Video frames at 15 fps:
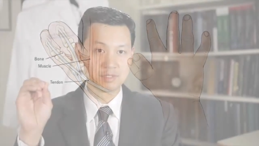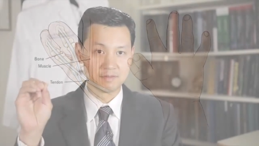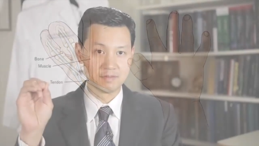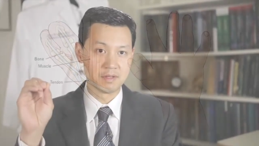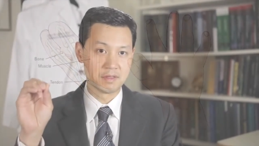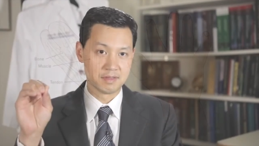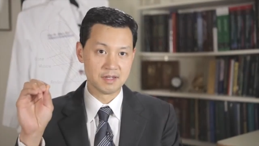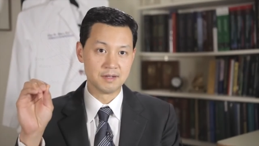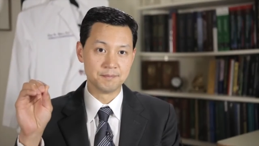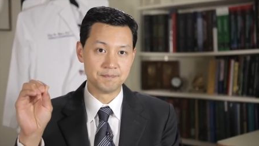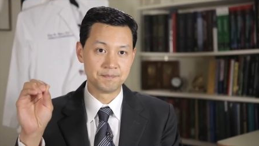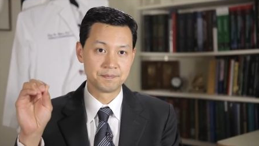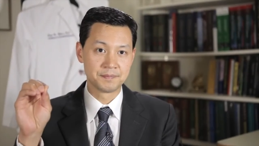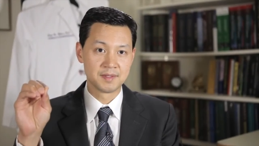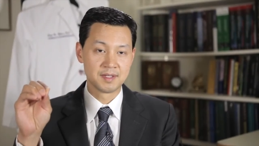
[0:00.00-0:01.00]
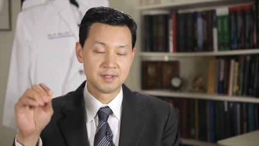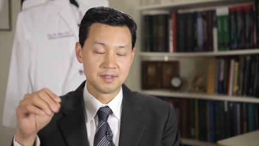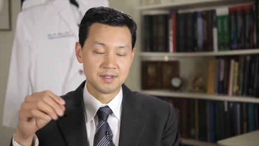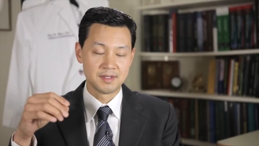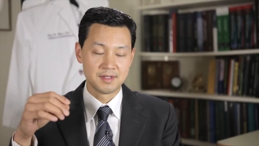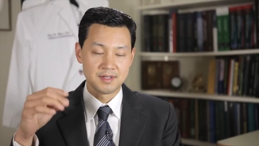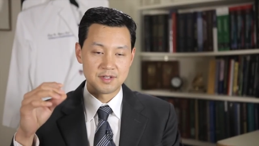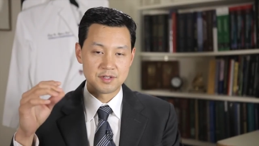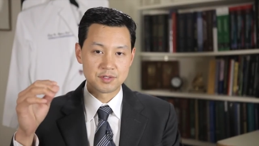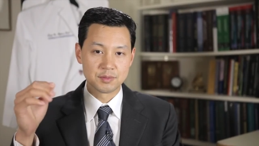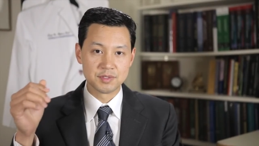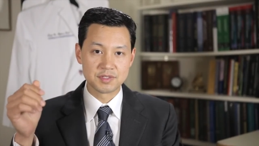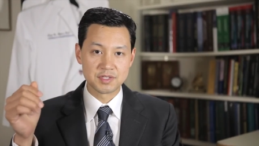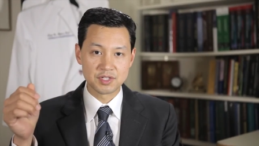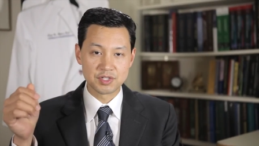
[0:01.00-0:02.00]
of the thumb. So in
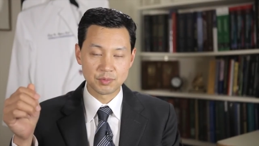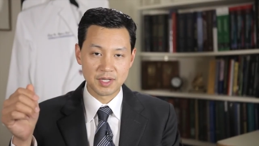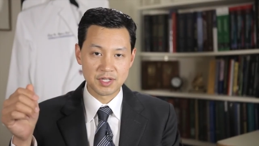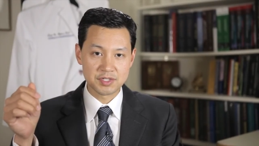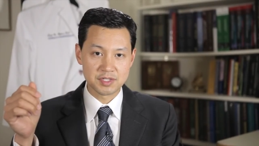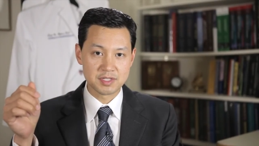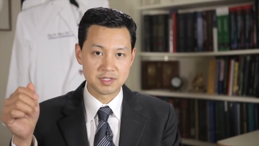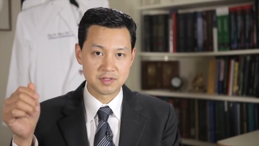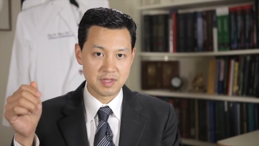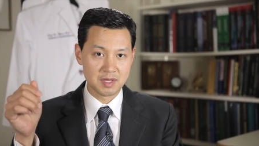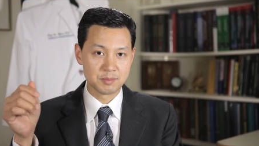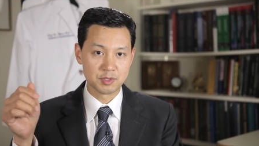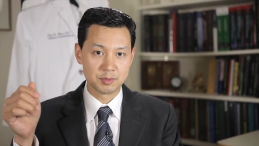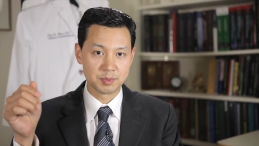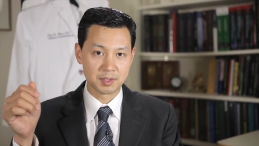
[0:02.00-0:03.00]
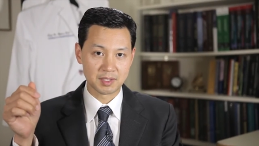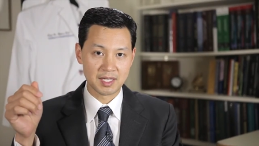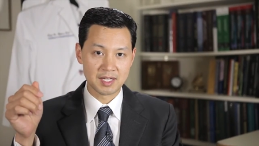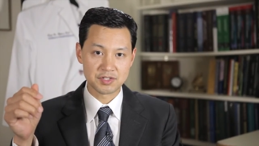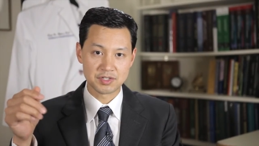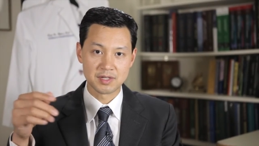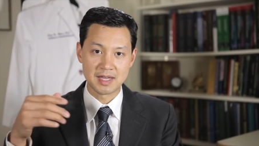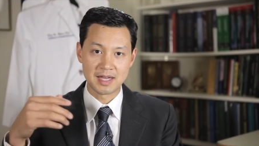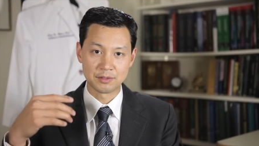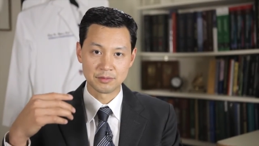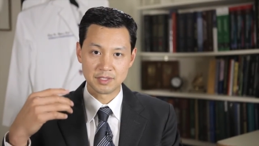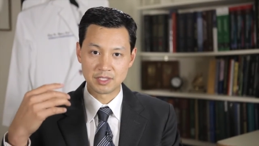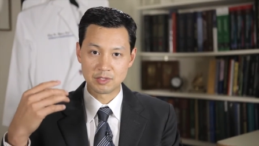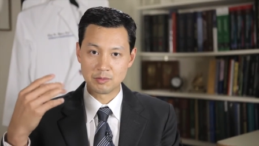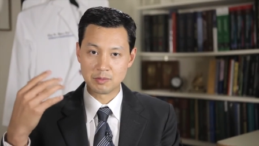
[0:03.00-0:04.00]
situations of thumb duplication, not
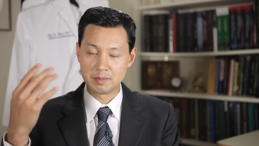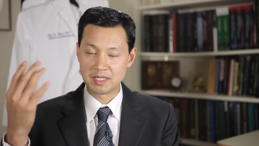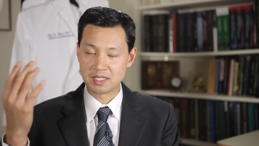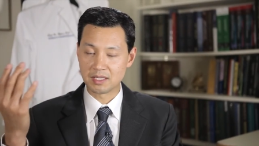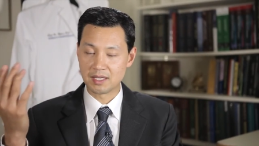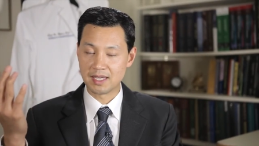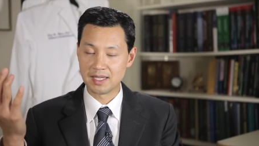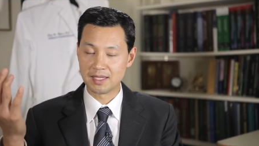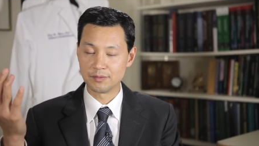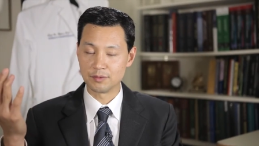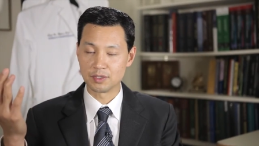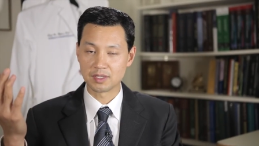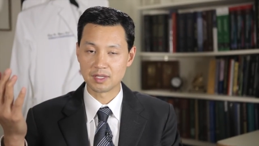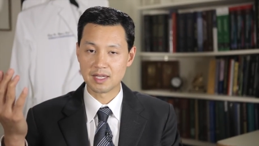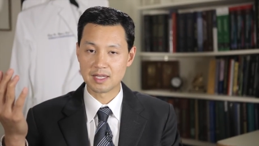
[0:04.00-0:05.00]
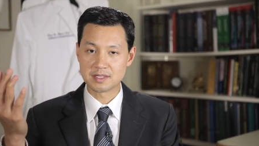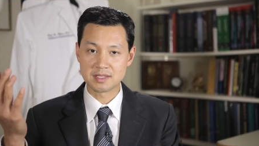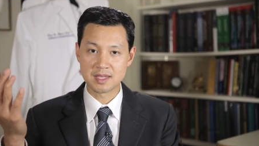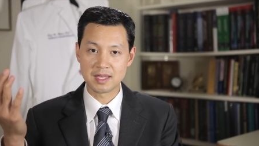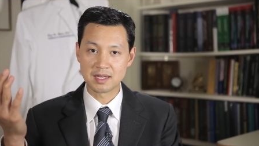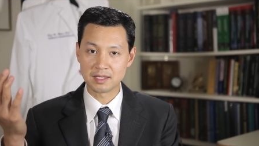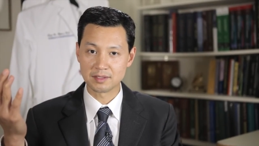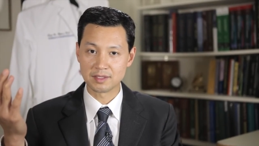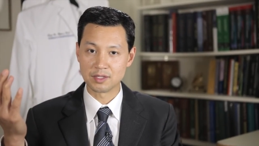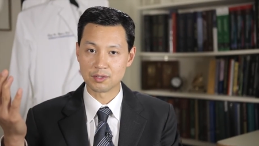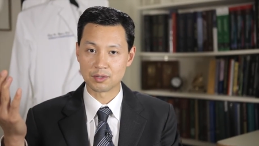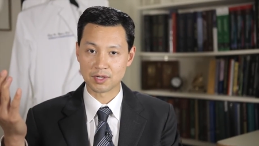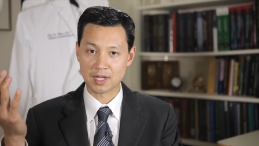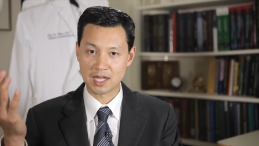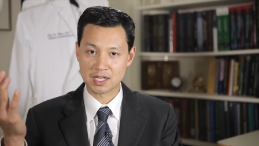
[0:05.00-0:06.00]
only can we make a hand look aesthetically
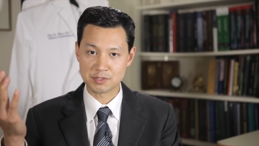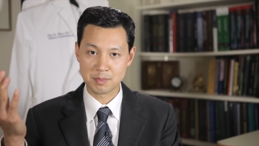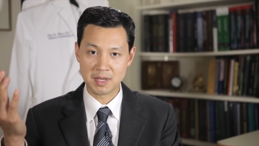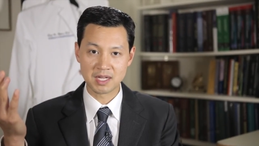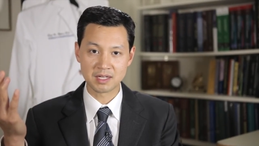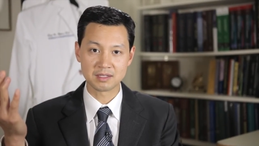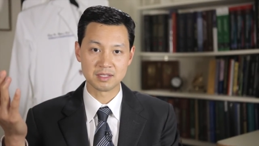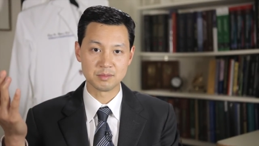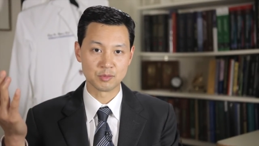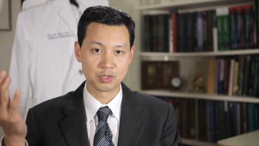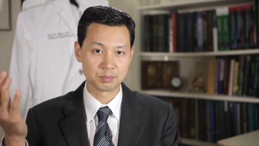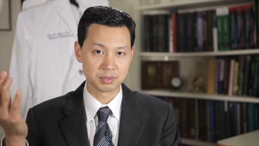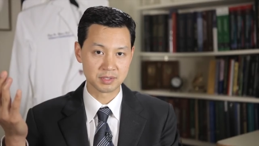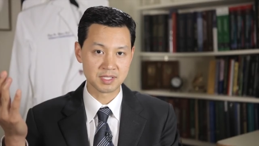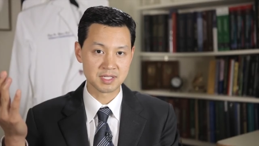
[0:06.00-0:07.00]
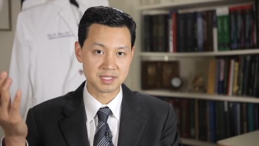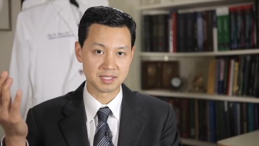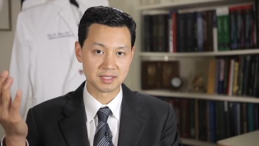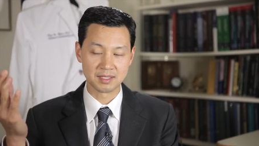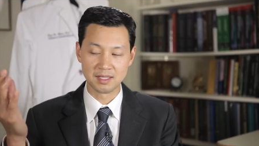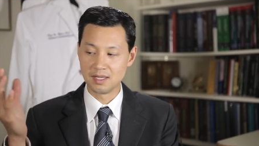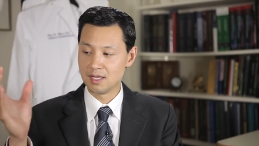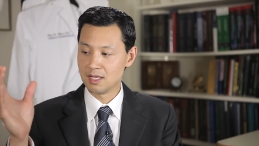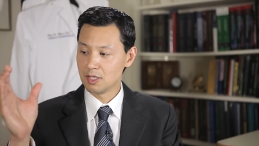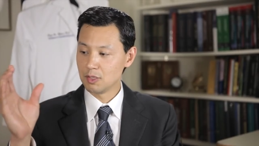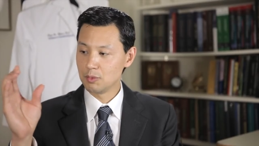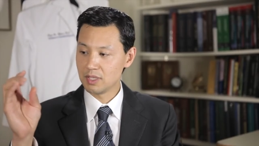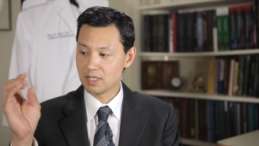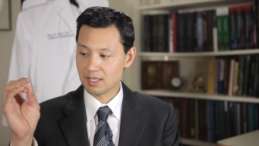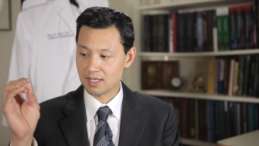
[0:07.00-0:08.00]
or cosmetically more pleasing,
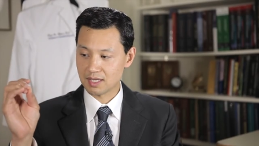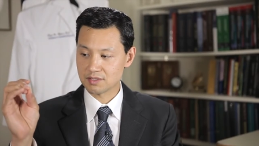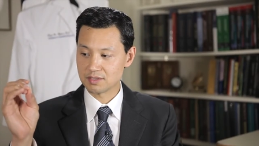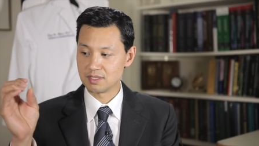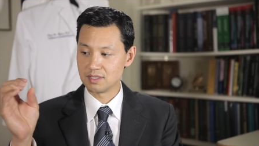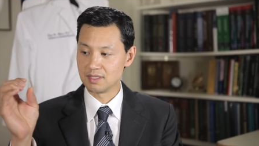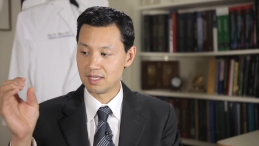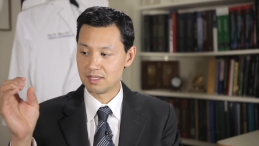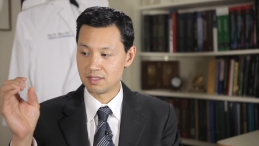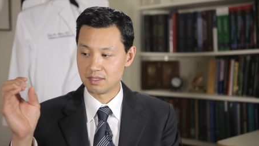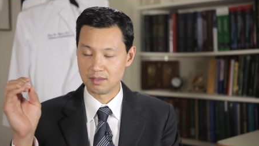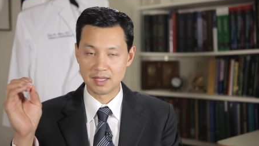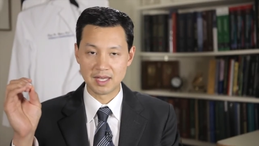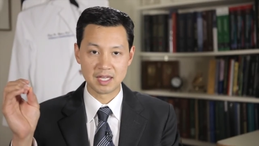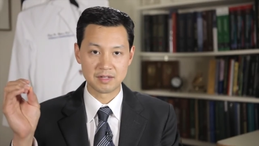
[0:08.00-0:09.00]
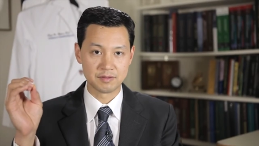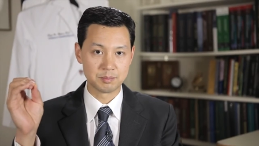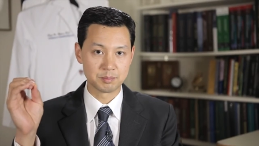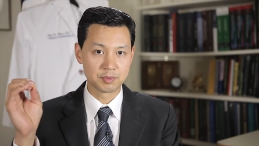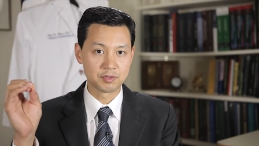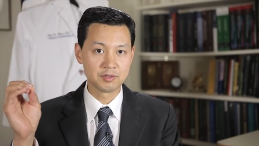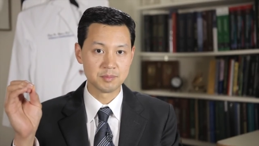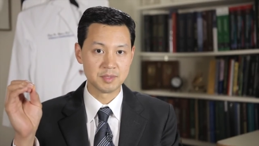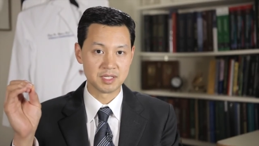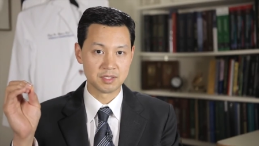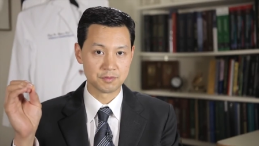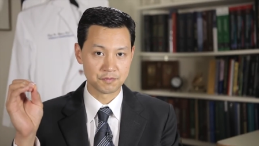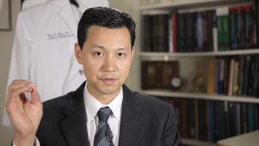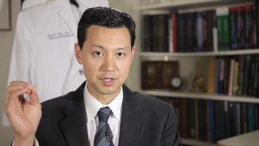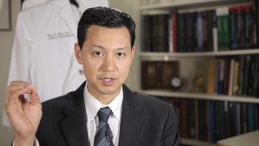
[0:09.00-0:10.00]
we can actually lend a lot of improvement in
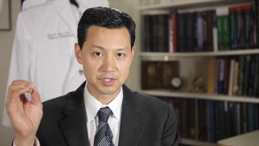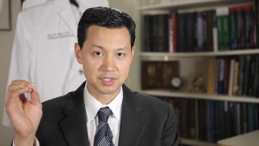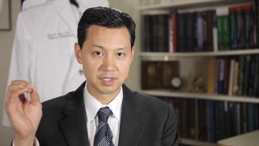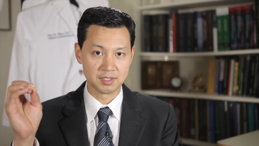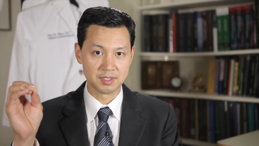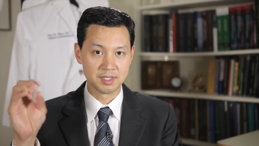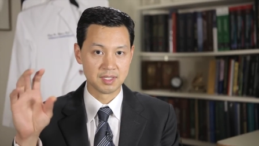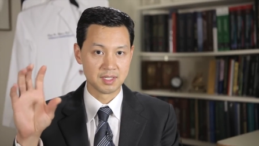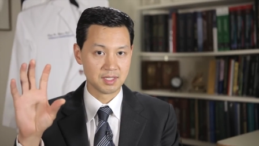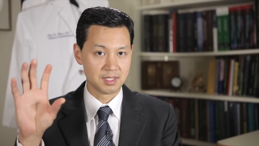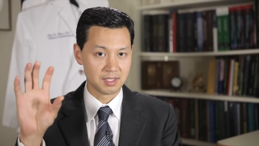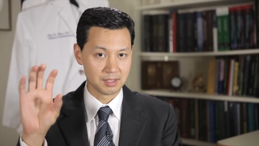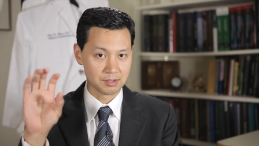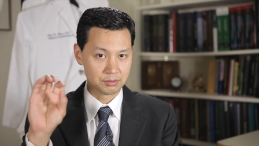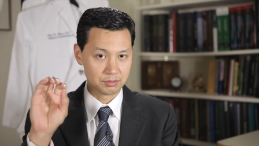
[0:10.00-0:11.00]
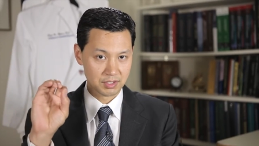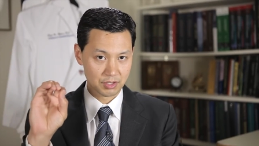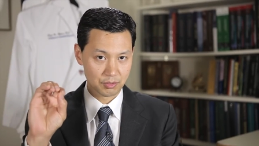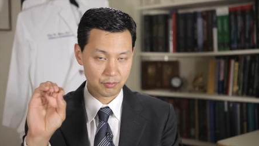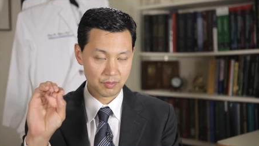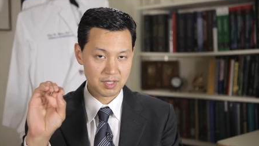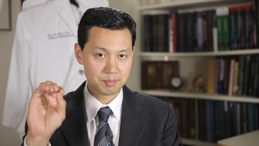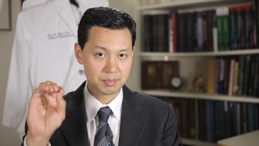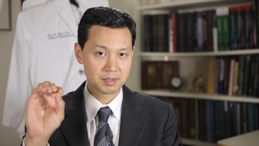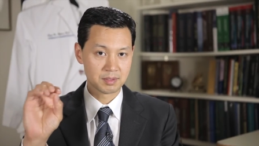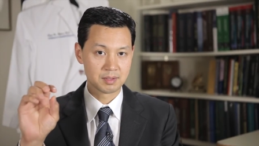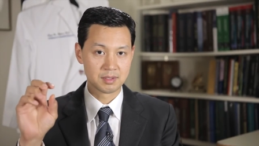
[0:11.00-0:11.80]
function, including grip,